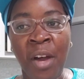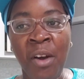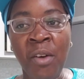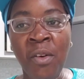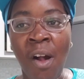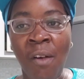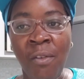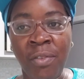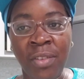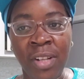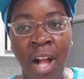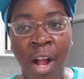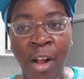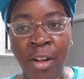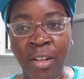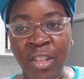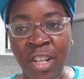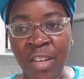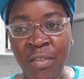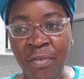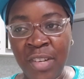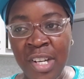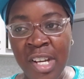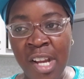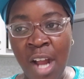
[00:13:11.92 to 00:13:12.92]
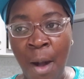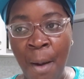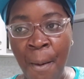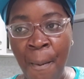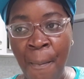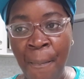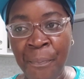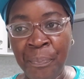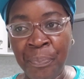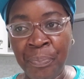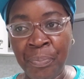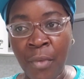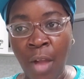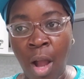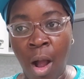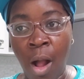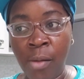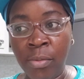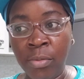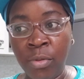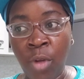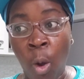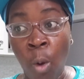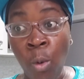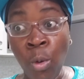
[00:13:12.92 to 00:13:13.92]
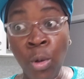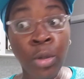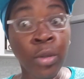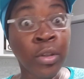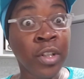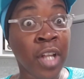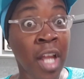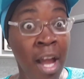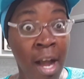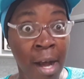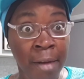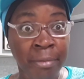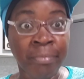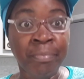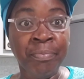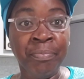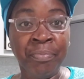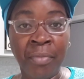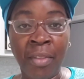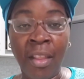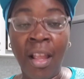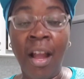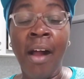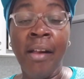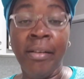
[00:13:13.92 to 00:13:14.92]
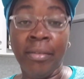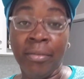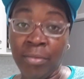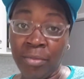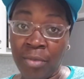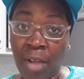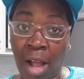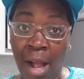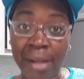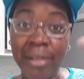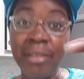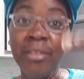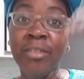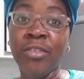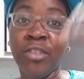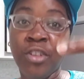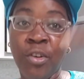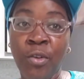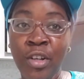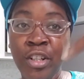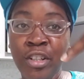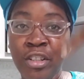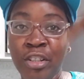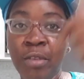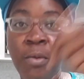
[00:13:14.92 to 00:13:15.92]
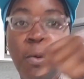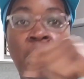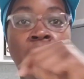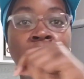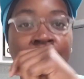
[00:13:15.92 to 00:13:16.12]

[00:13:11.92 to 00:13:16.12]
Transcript: Oh, I forgot Lucky Feet. Oh, yeah. Squish it.